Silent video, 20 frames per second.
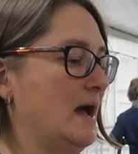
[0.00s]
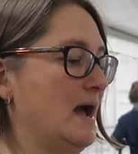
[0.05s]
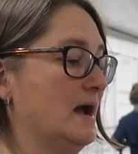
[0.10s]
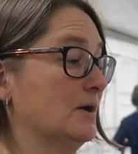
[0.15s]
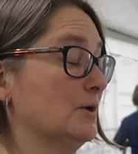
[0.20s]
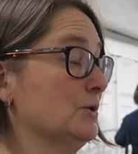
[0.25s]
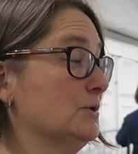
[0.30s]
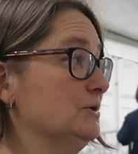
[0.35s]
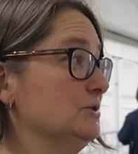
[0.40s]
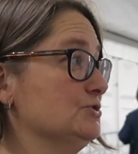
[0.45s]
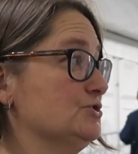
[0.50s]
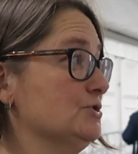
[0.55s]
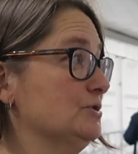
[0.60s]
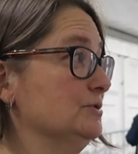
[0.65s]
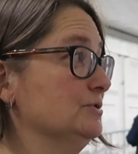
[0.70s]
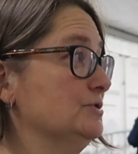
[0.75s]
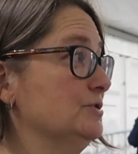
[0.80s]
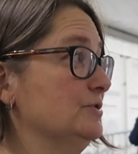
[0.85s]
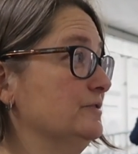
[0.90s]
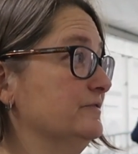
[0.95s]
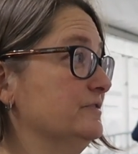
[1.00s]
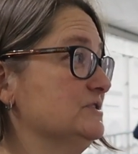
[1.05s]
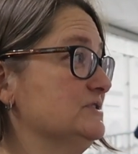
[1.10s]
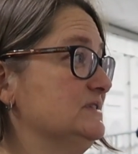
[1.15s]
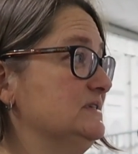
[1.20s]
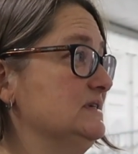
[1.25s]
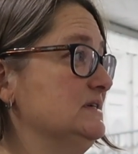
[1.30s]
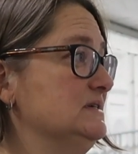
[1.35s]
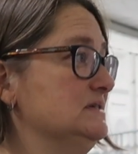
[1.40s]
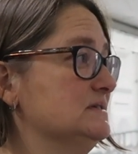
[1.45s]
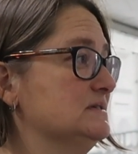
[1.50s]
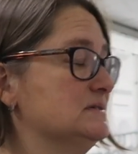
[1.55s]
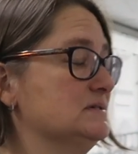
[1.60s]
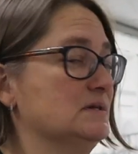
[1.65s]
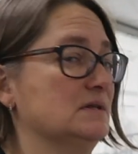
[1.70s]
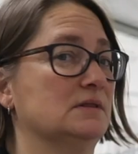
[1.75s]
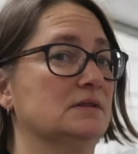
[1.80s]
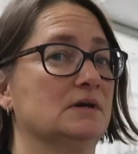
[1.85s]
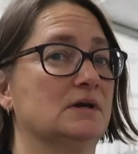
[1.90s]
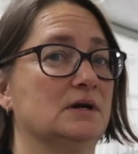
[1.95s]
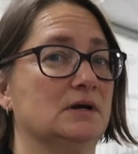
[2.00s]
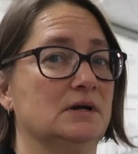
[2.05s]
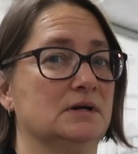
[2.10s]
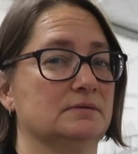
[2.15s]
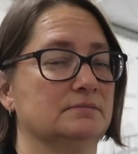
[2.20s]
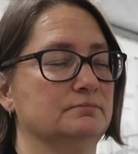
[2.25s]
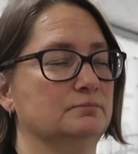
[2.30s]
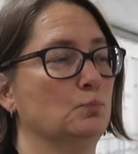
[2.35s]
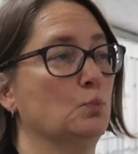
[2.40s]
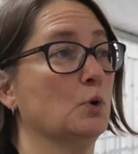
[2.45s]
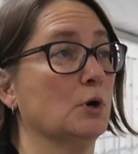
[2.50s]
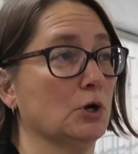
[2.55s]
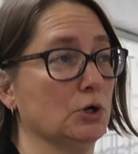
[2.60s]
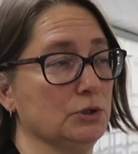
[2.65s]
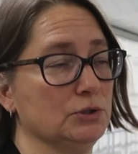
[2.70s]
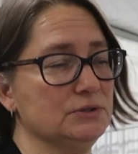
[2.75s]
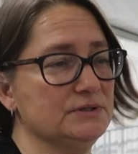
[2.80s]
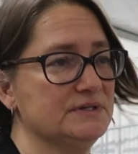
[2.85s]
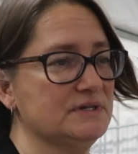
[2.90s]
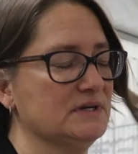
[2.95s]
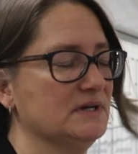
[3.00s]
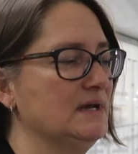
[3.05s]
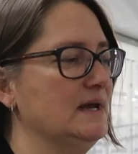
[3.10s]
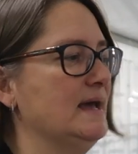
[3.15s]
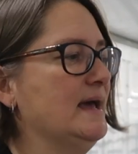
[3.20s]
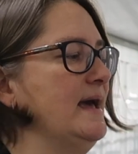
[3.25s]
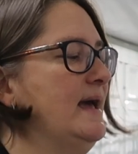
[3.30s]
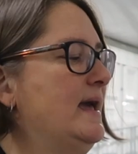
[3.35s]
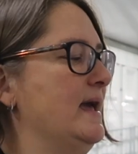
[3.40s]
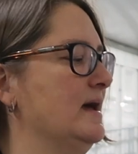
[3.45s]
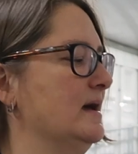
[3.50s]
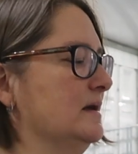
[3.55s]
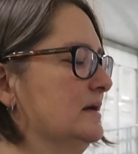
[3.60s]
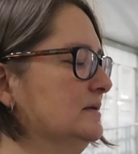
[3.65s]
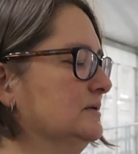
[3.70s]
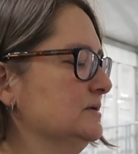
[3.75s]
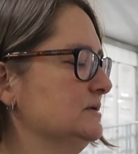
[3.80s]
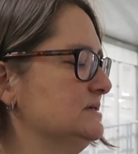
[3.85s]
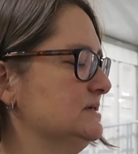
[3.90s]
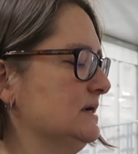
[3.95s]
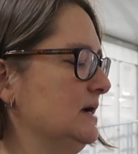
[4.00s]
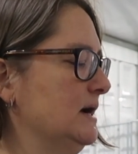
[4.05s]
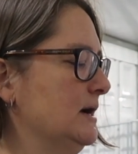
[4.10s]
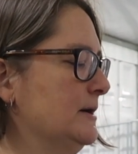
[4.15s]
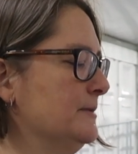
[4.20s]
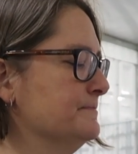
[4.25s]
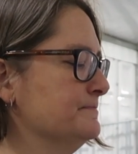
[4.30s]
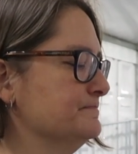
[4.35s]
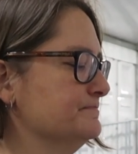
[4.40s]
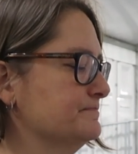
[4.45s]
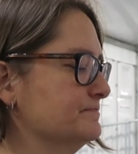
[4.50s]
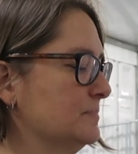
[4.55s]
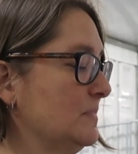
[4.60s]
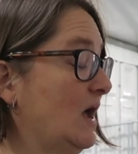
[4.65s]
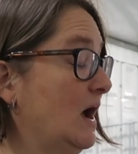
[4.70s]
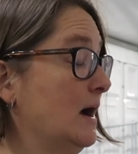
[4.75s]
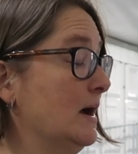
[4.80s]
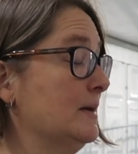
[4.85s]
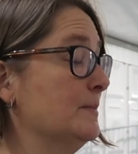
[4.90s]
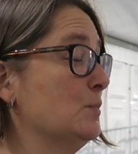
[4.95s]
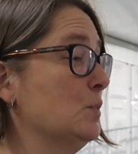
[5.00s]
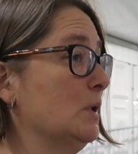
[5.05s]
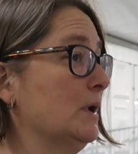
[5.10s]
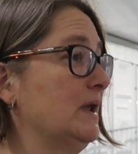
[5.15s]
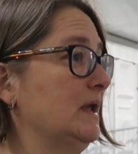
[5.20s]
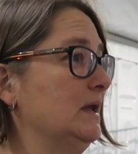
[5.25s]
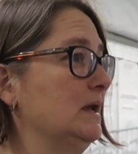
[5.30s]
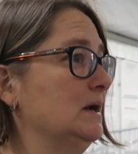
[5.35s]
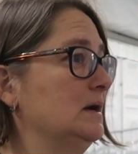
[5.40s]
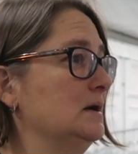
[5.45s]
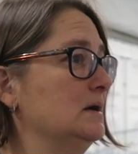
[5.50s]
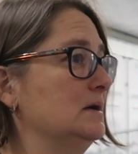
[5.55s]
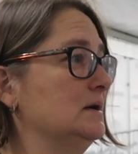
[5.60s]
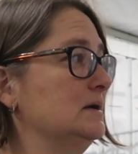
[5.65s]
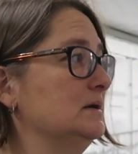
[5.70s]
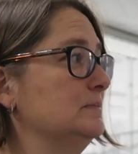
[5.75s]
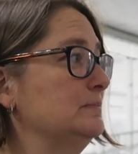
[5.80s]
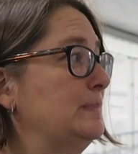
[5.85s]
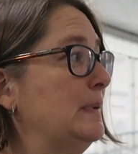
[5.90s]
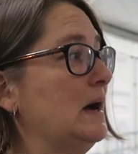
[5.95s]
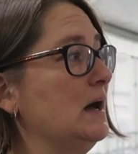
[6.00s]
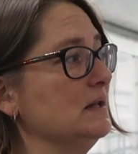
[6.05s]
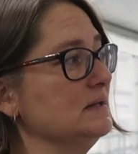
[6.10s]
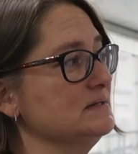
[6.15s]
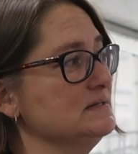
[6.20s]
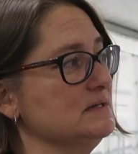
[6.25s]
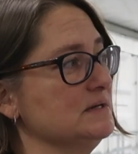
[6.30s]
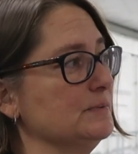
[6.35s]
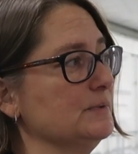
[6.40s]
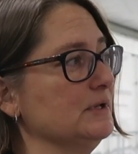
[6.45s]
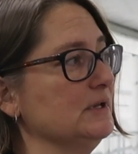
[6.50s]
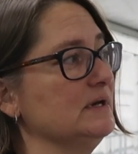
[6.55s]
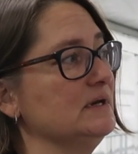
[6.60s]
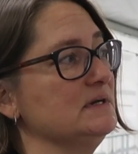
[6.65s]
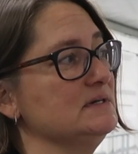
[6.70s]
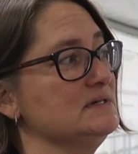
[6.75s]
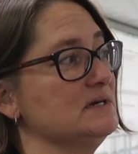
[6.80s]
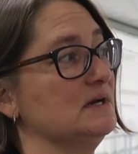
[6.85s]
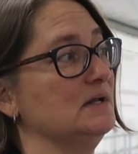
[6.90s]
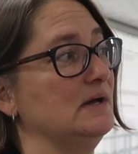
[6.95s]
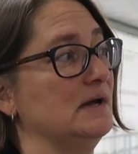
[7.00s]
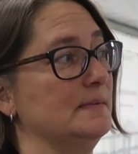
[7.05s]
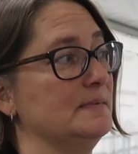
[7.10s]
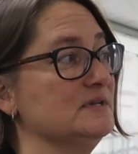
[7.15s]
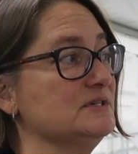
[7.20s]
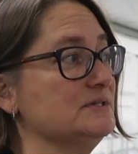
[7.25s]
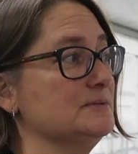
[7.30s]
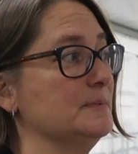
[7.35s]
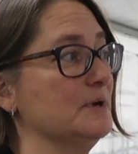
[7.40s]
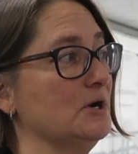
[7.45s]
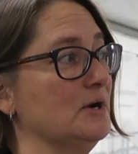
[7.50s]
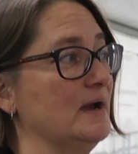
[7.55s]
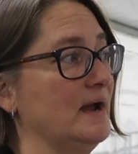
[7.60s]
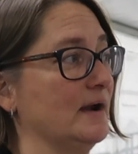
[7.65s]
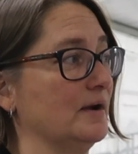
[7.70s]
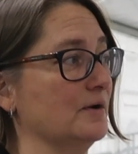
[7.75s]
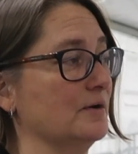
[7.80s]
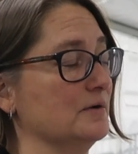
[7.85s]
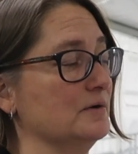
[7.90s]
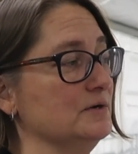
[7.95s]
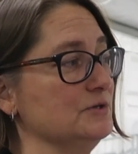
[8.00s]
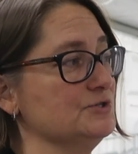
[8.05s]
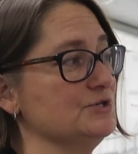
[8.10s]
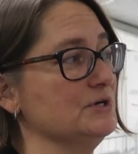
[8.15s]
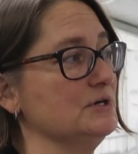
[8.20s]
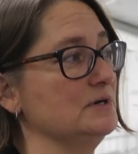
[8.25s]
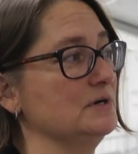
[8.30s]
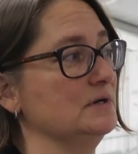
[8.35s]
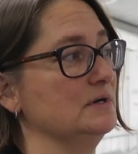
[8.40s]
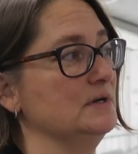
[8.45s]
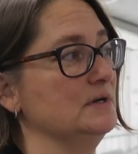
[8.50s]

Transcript: agricultural universities in the area. And I'm working on policy related to climate smart agriculture,